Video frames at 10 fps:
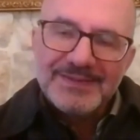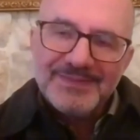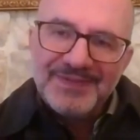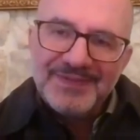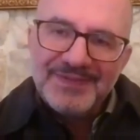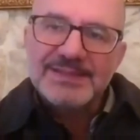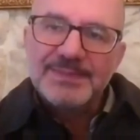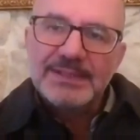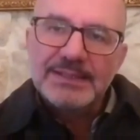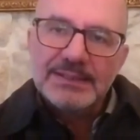
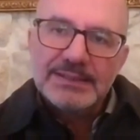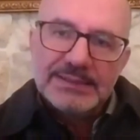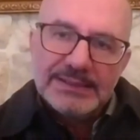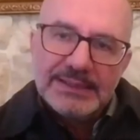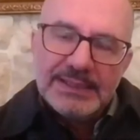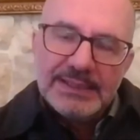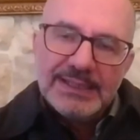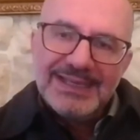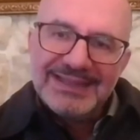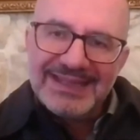flexible,
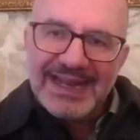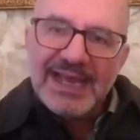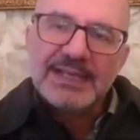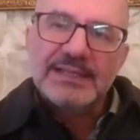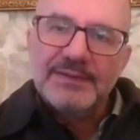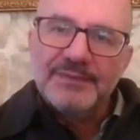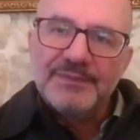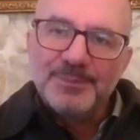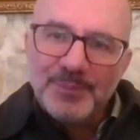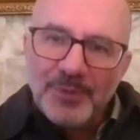interactive,
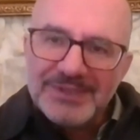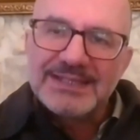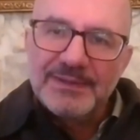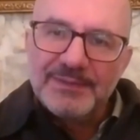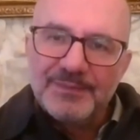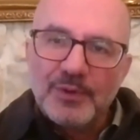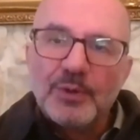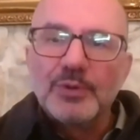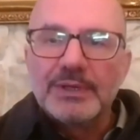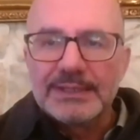positive
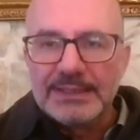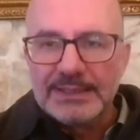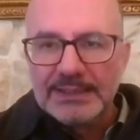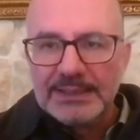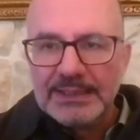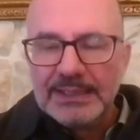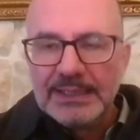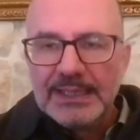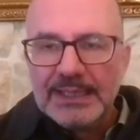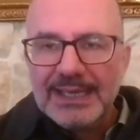community.
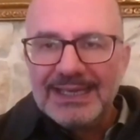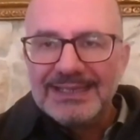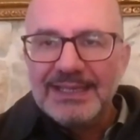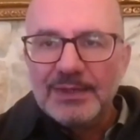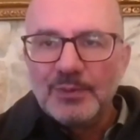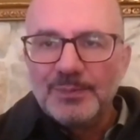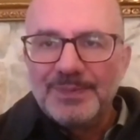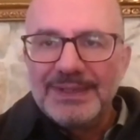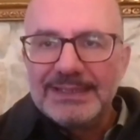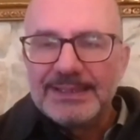And here you
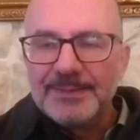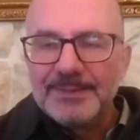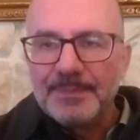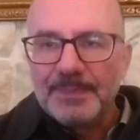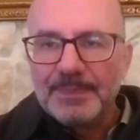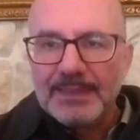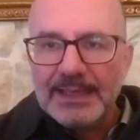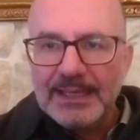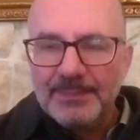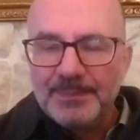build
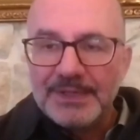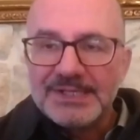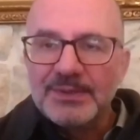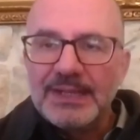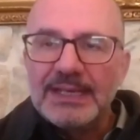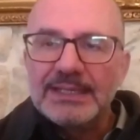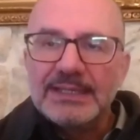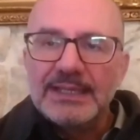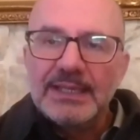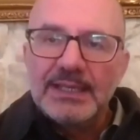a
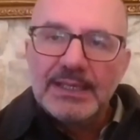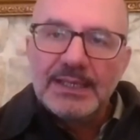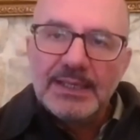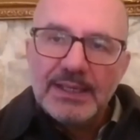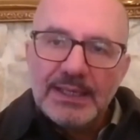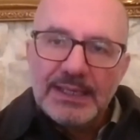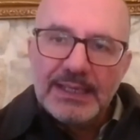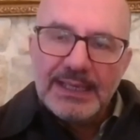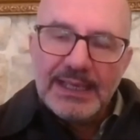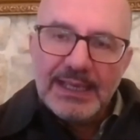personality
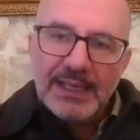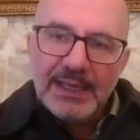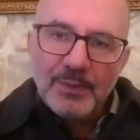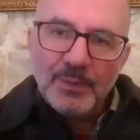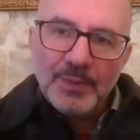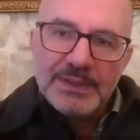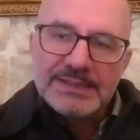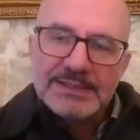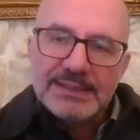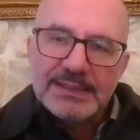
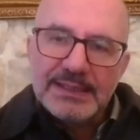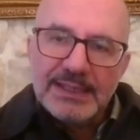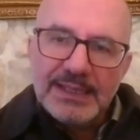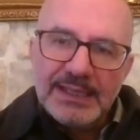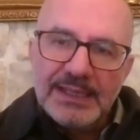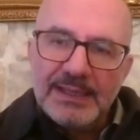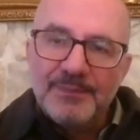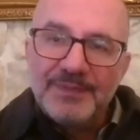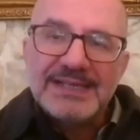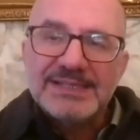with a
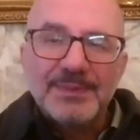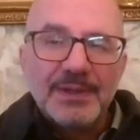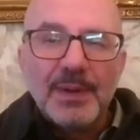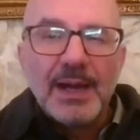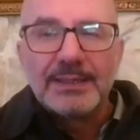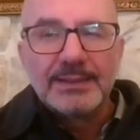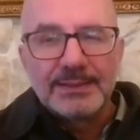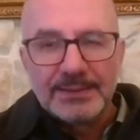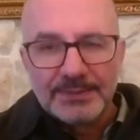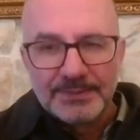flexible
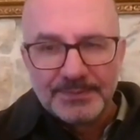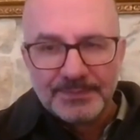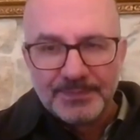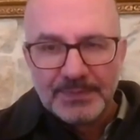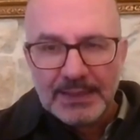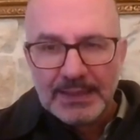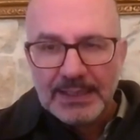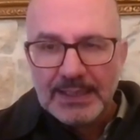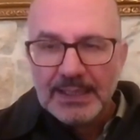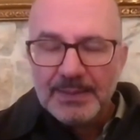mind,
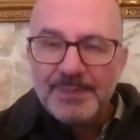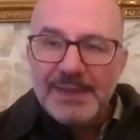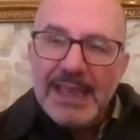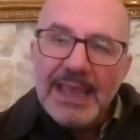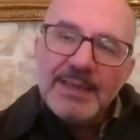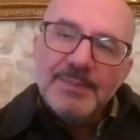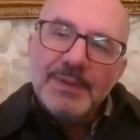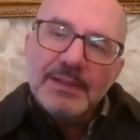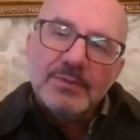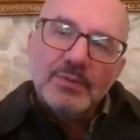be
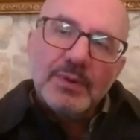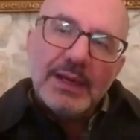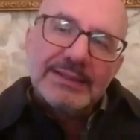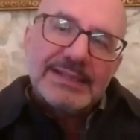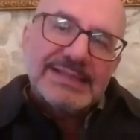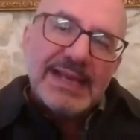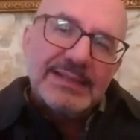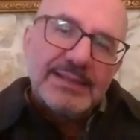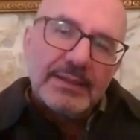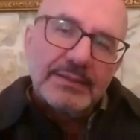able to
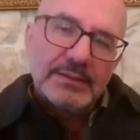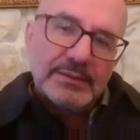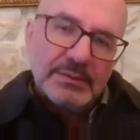understand the other